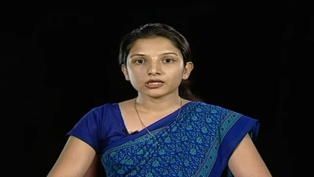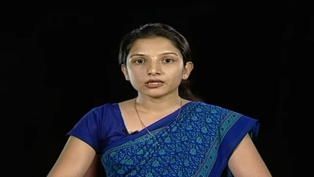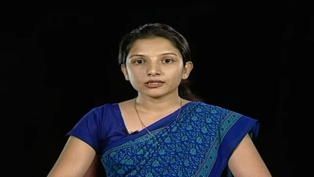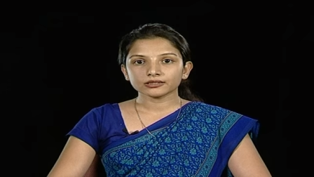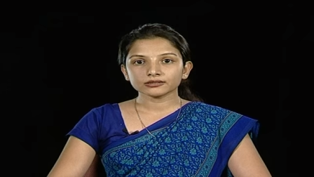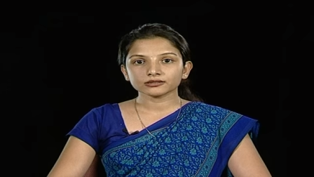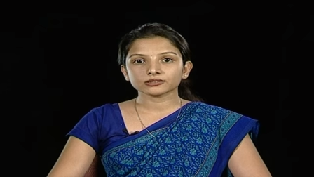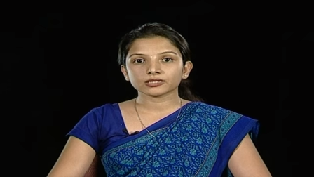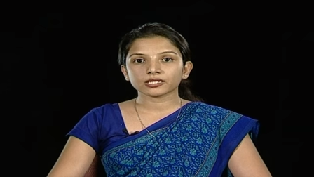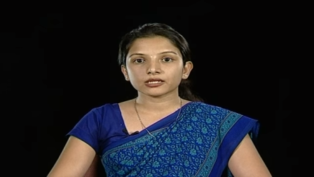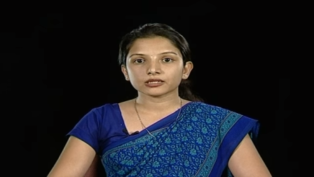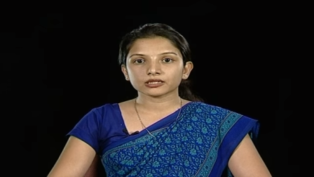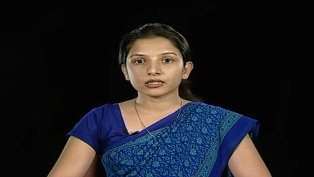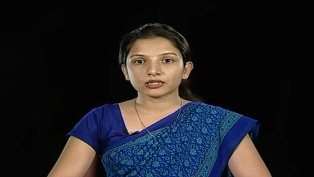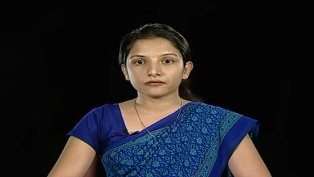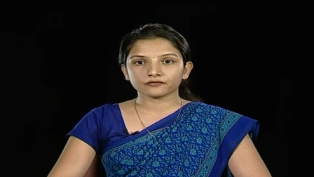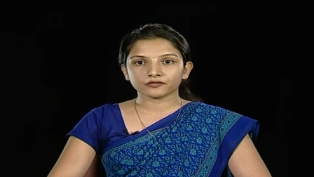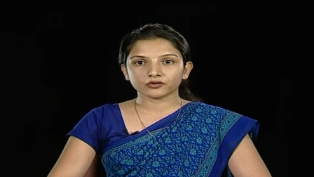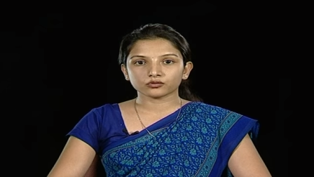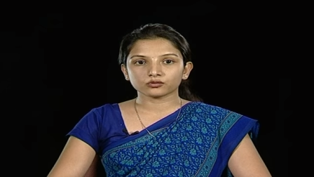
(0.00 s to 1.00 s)
This can
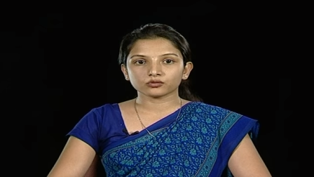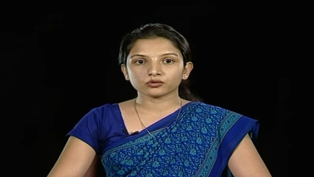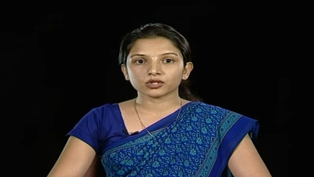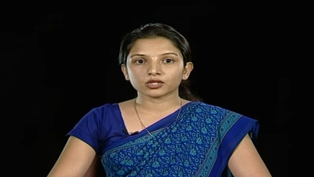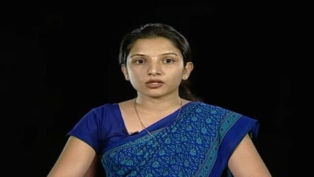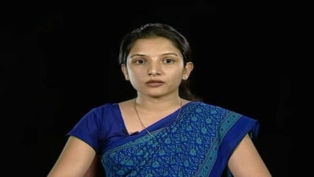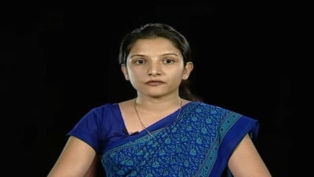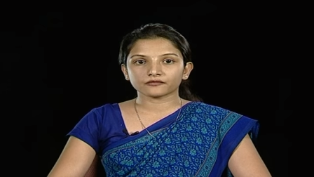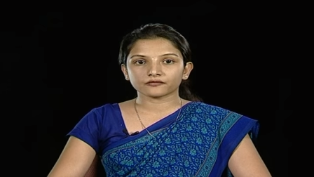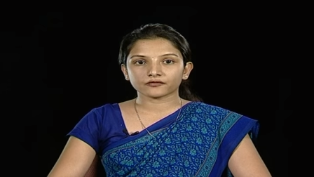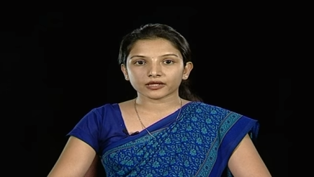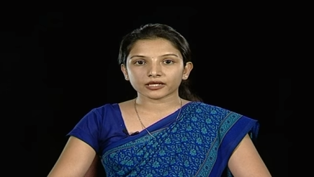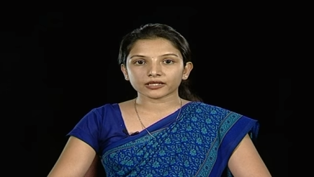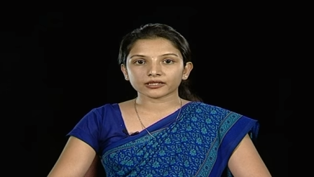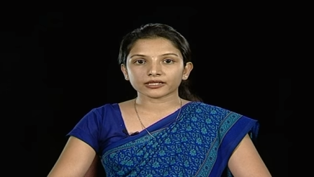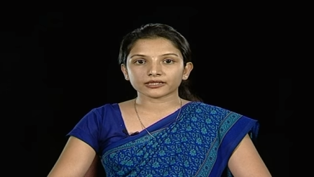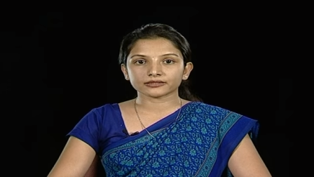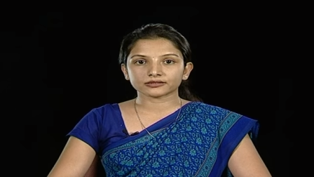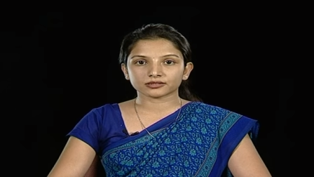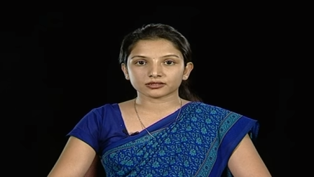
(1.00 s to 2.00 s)
give you a fair
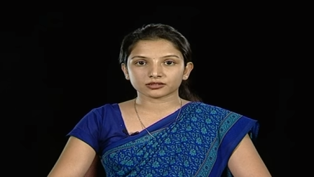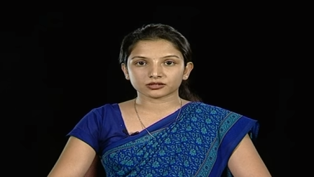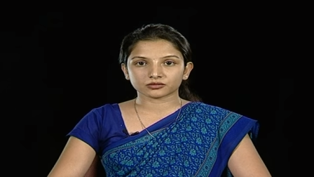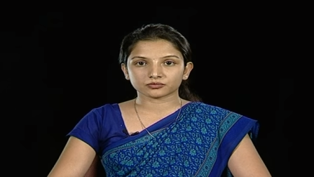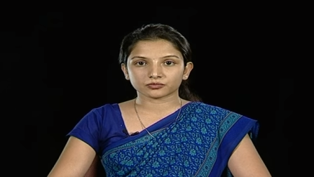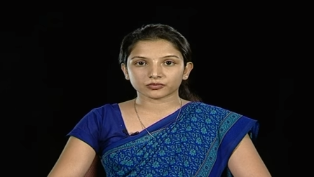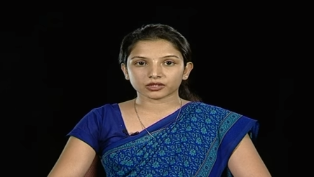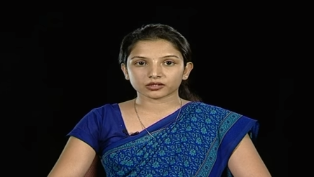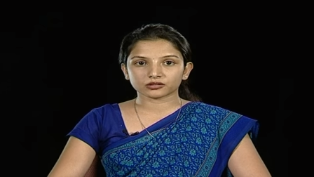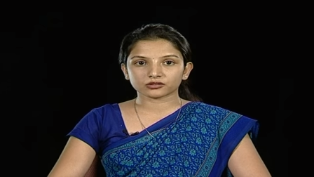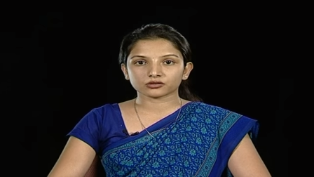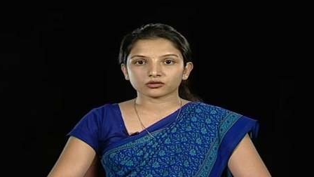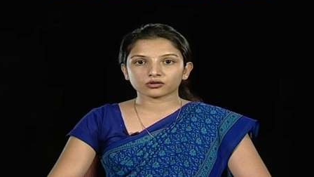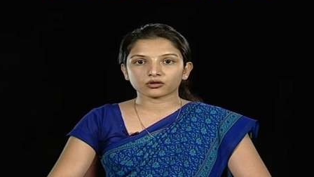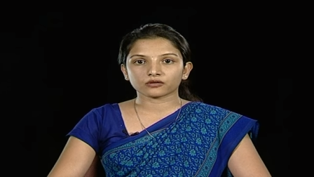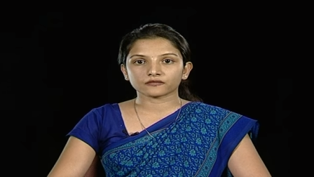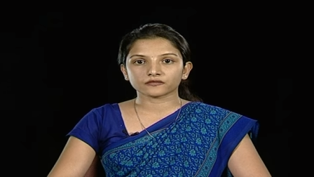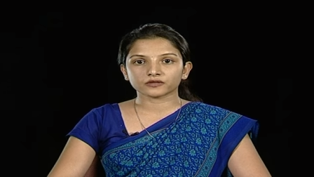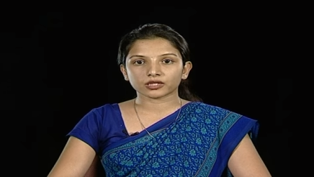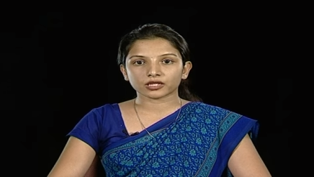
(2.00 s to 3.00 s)
assessment
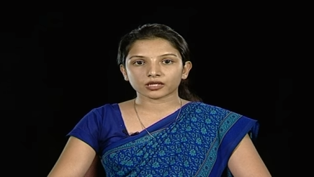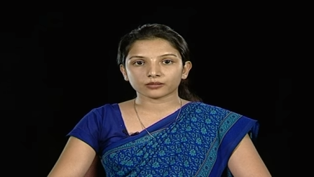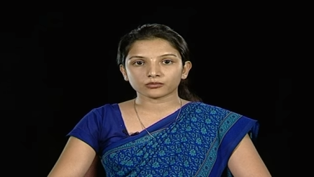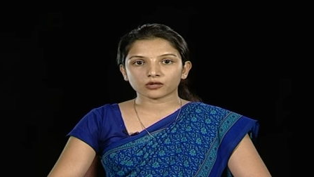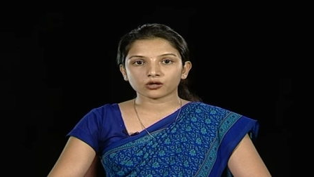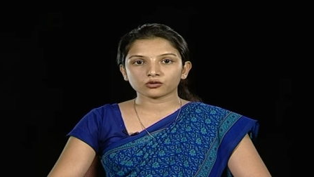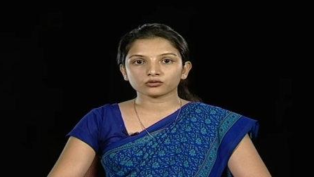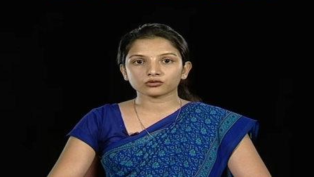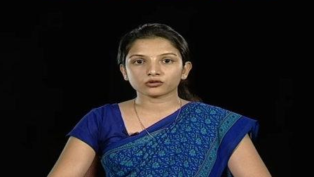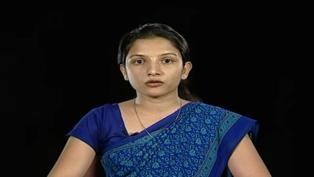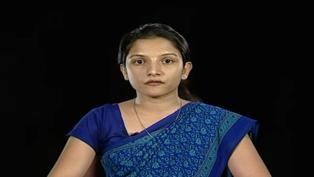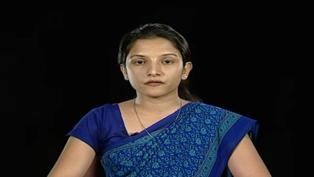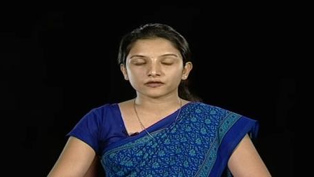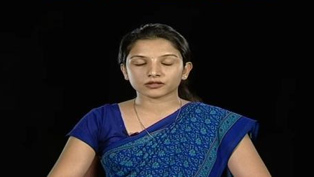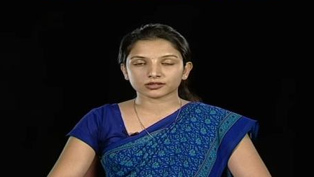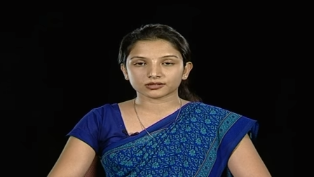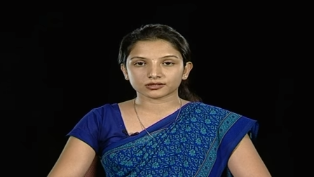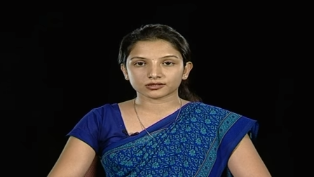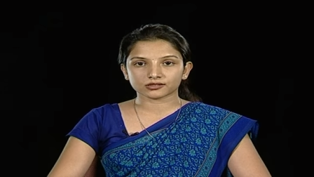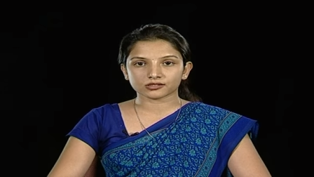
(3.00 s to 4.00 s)
of the amount of
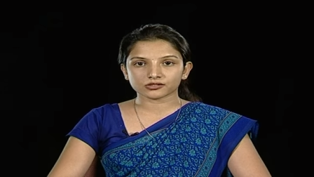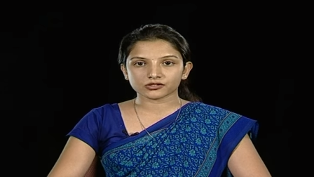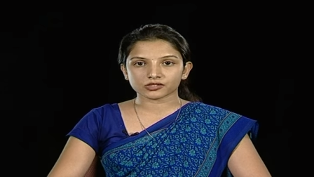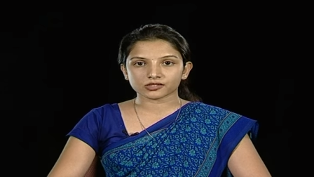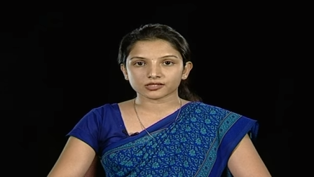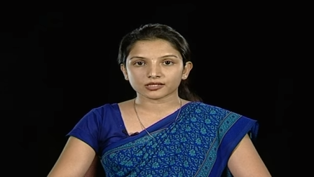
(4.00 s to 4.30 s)
research